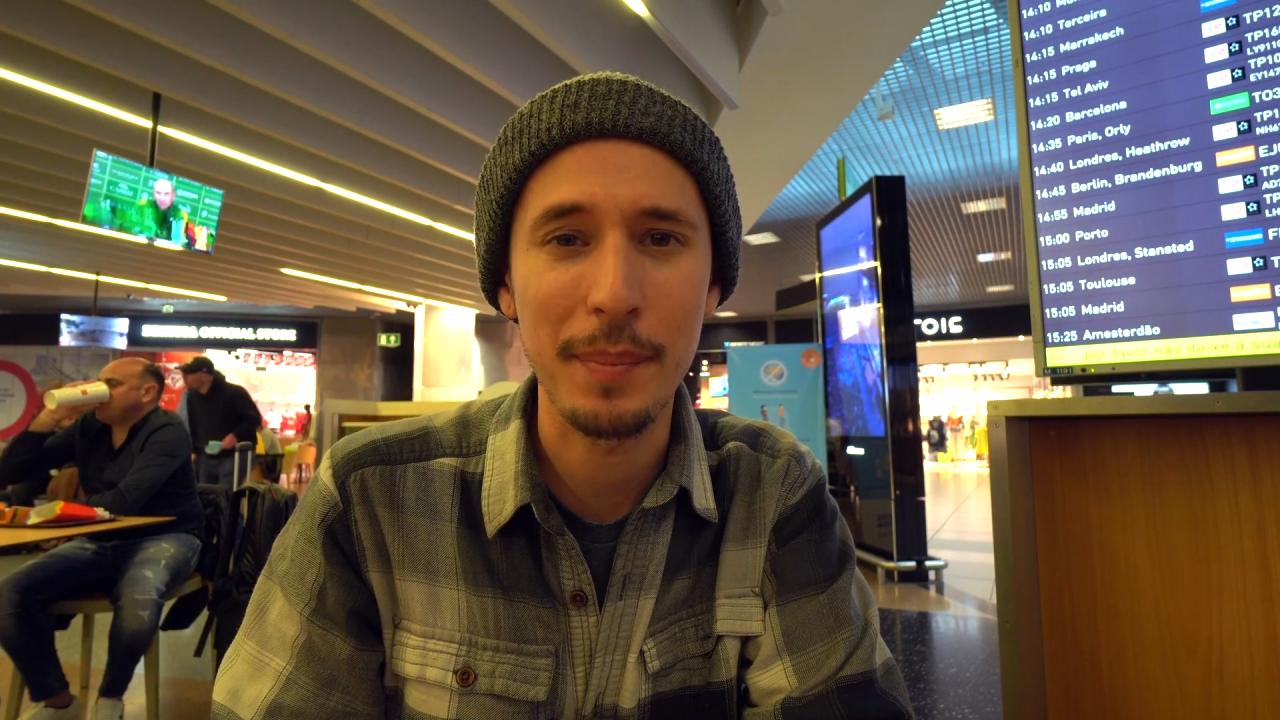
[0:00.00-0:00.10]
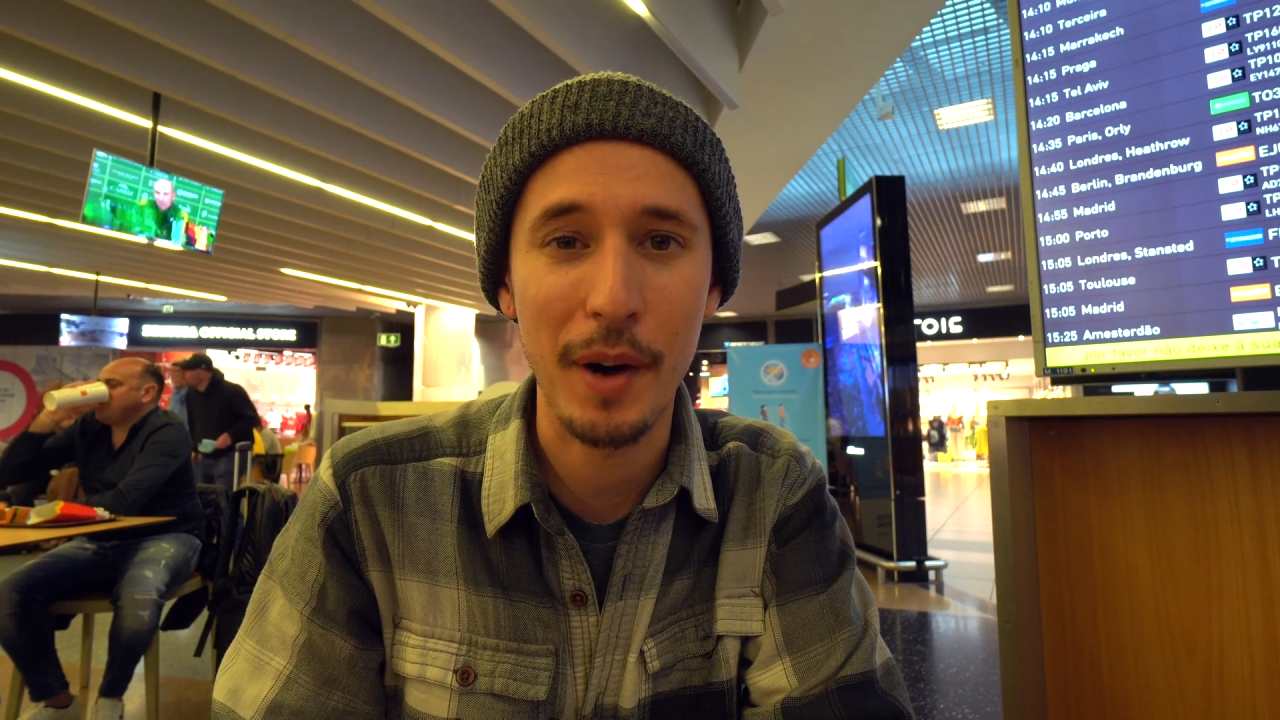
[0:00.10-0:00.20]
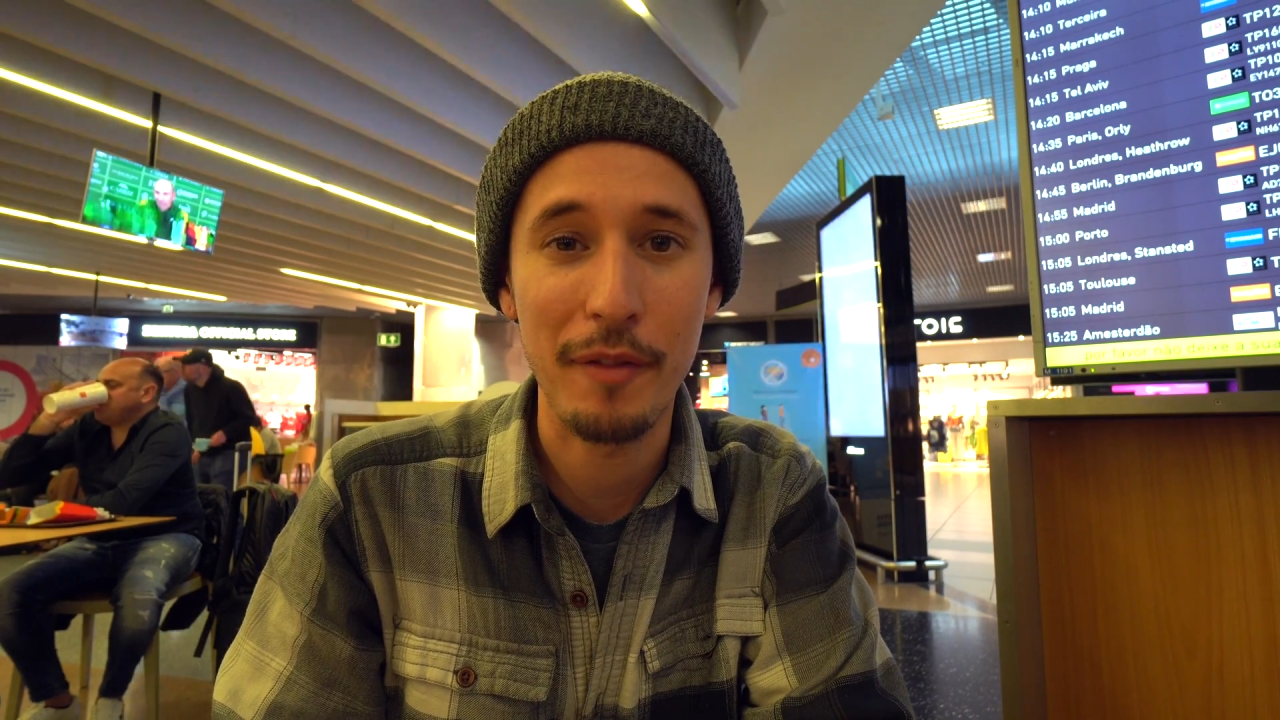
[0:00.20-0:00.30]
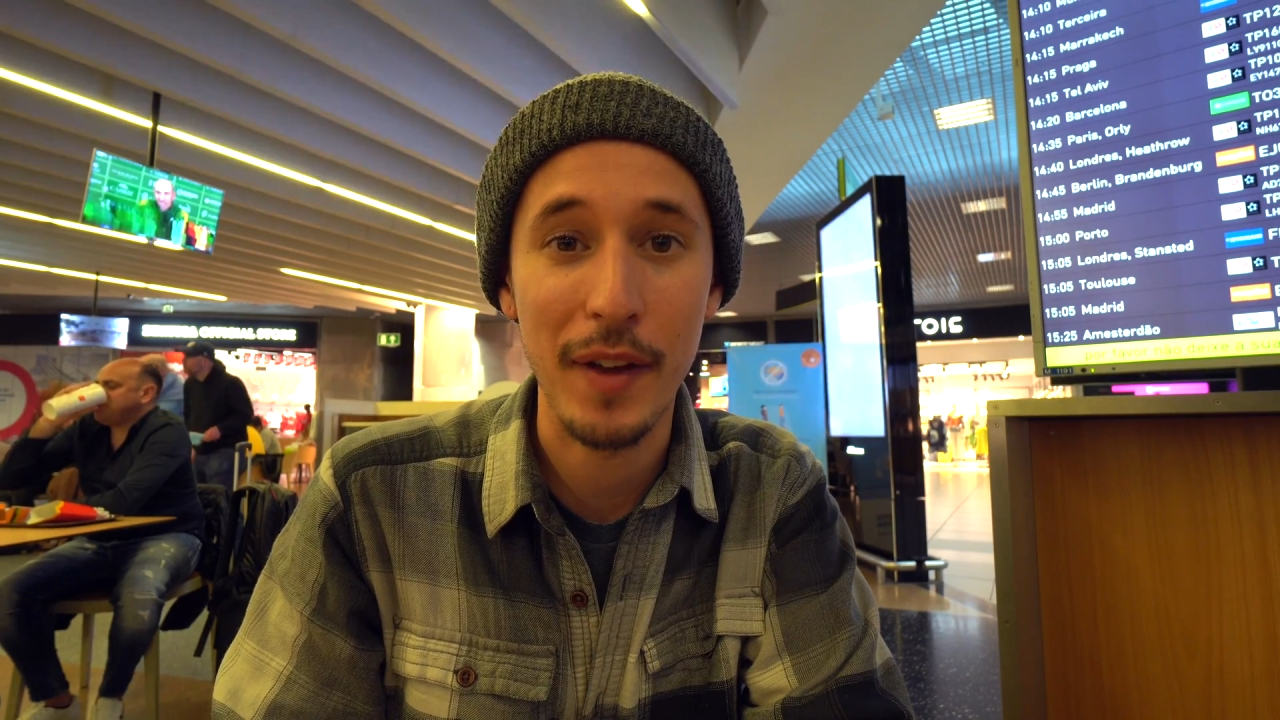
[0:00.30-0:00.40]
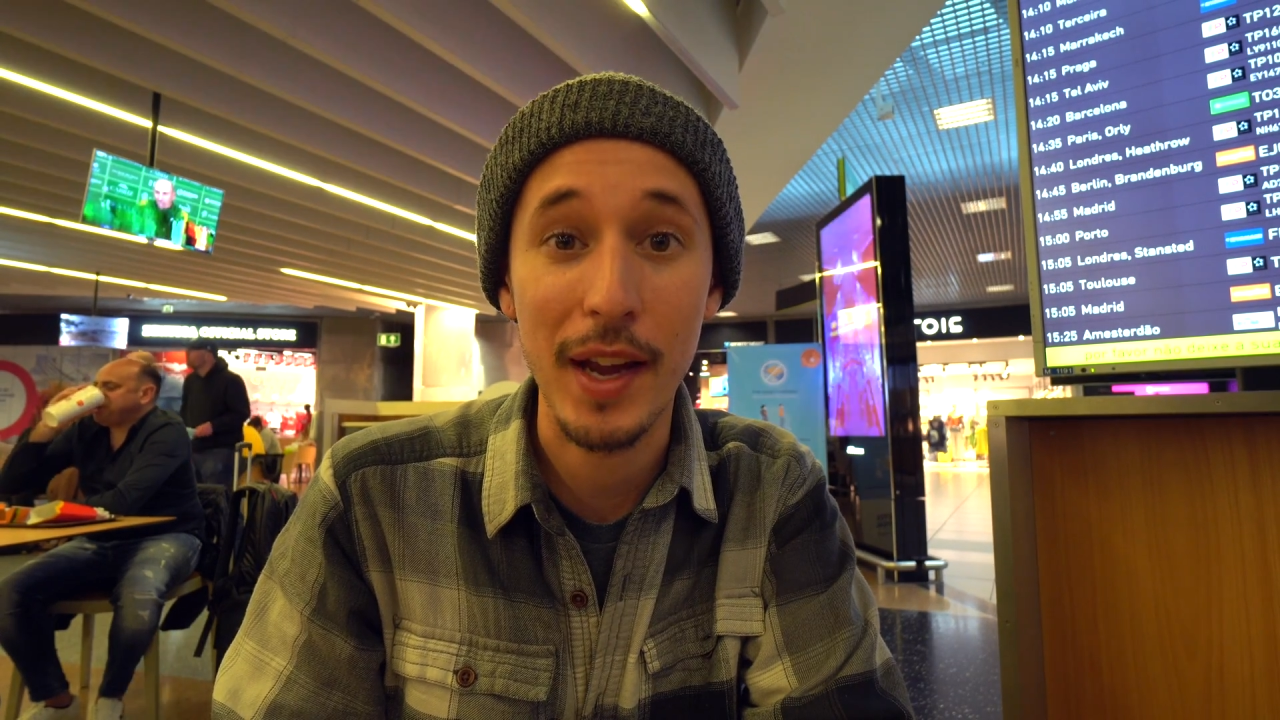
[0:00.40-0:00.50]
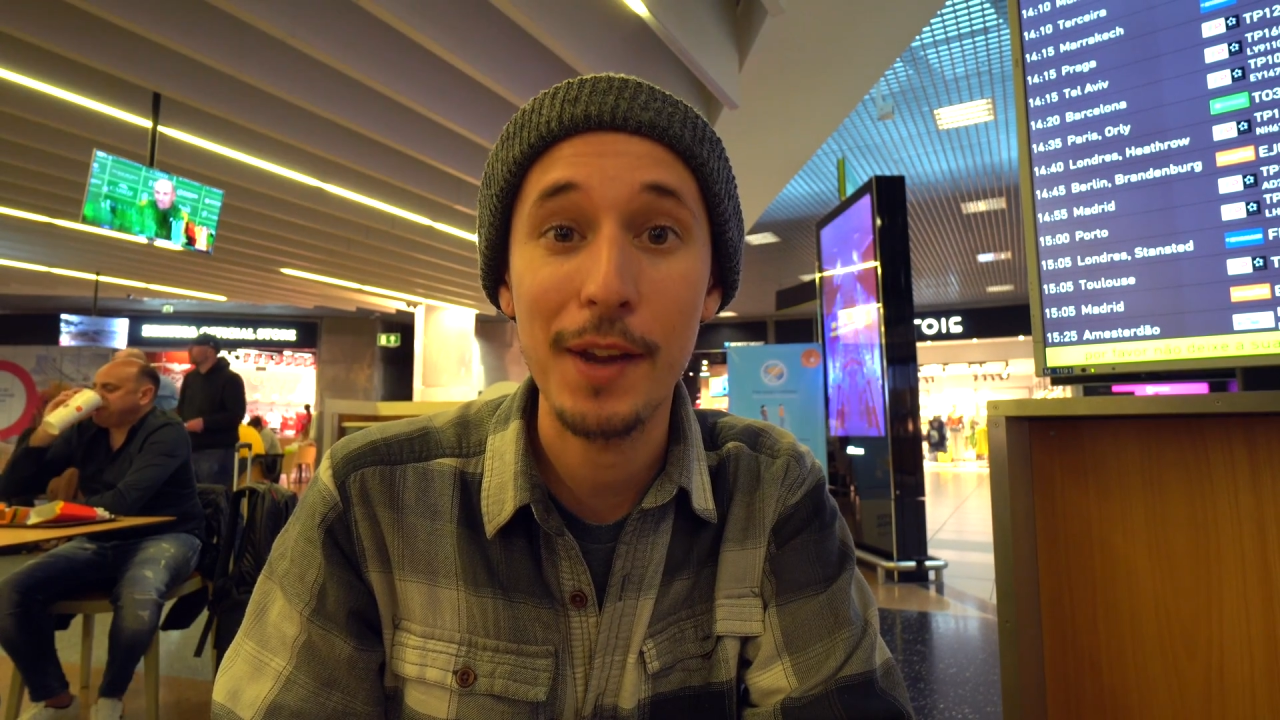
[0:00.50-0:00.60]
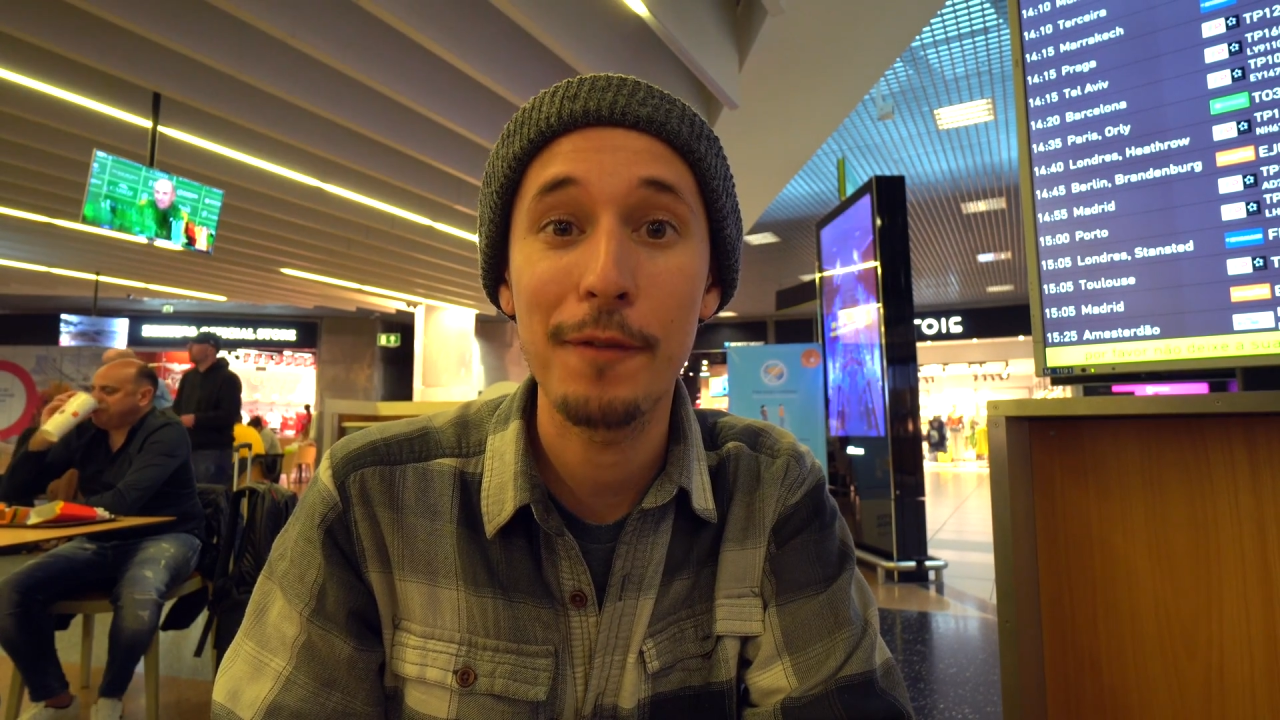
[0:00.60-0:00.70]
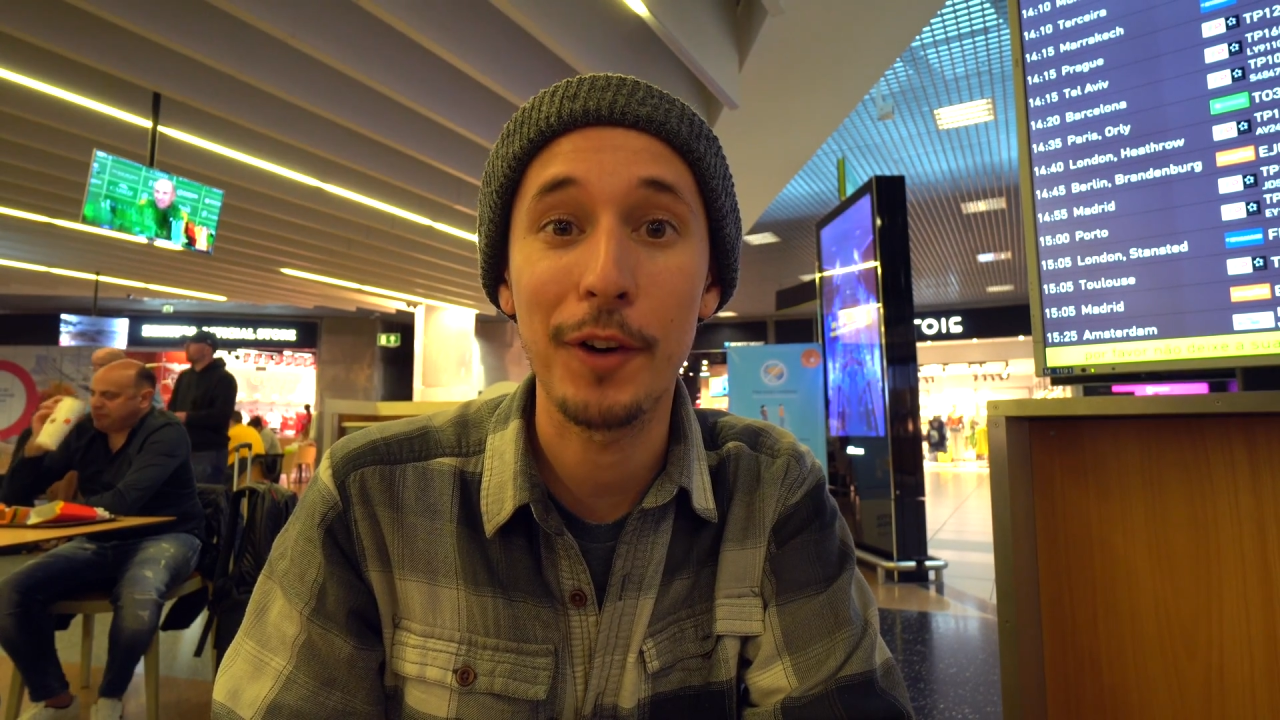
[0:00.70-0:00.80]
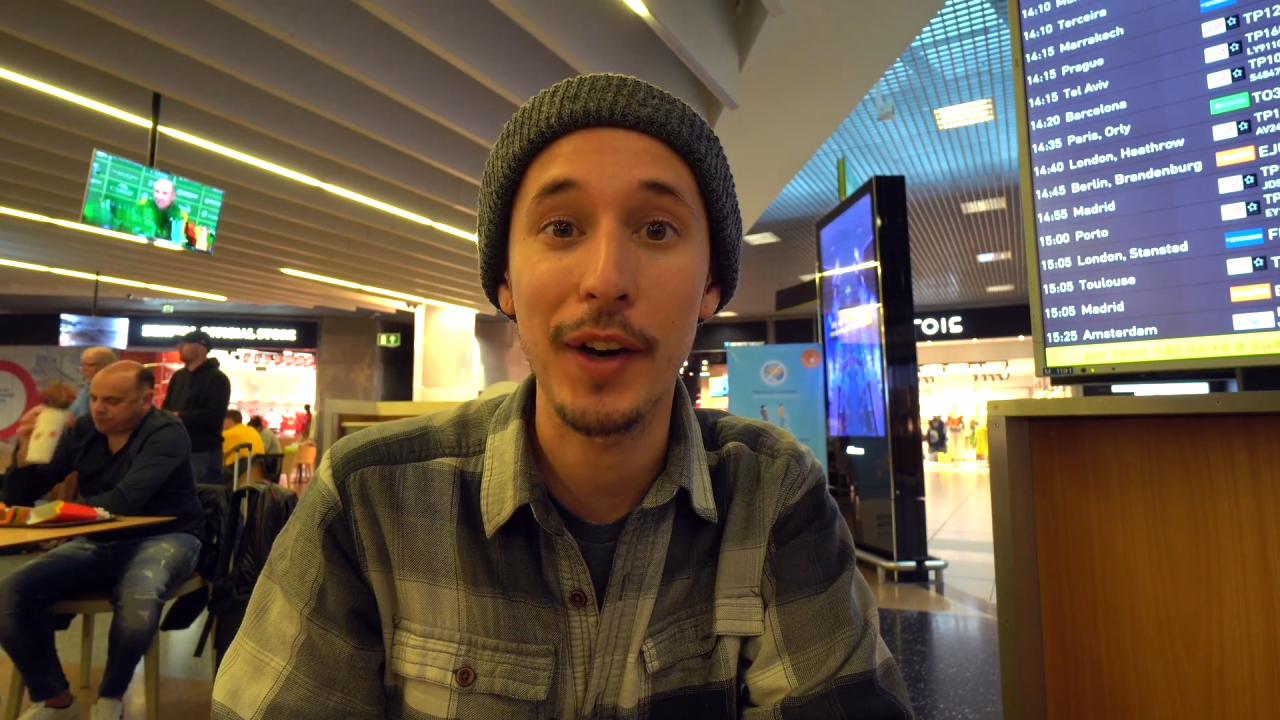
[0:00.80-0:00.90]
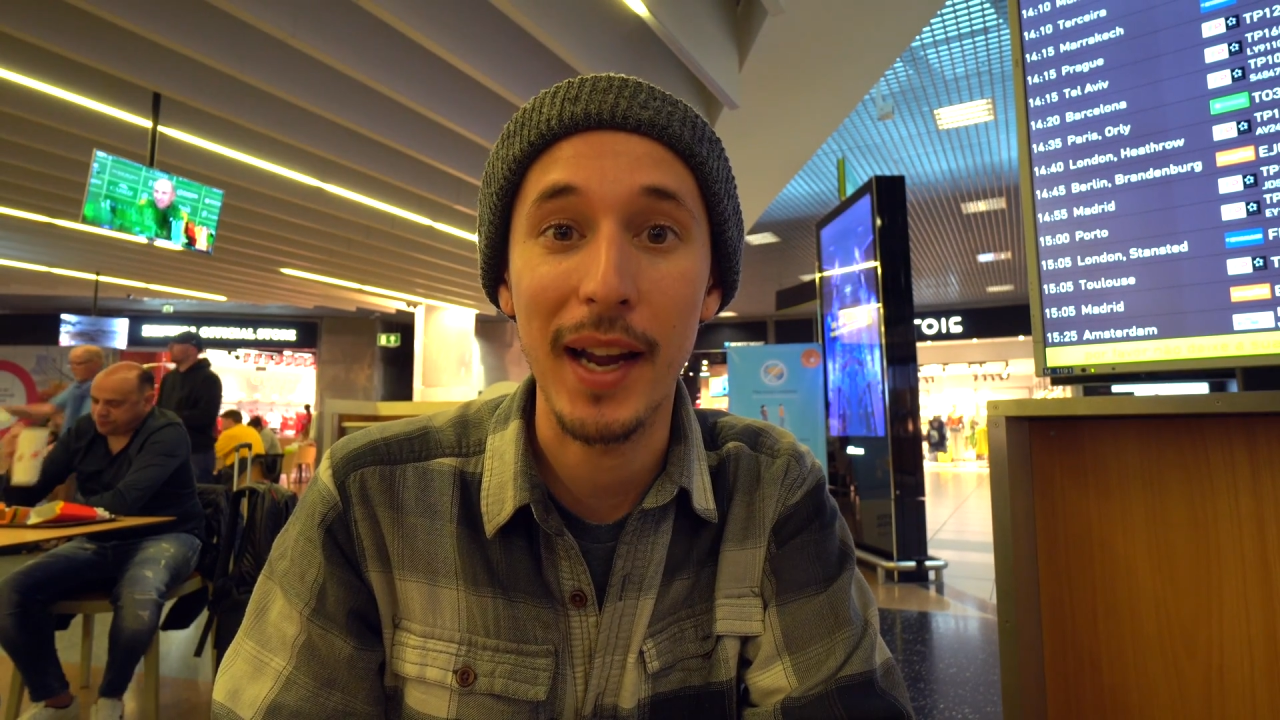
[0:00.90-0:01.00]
buffet for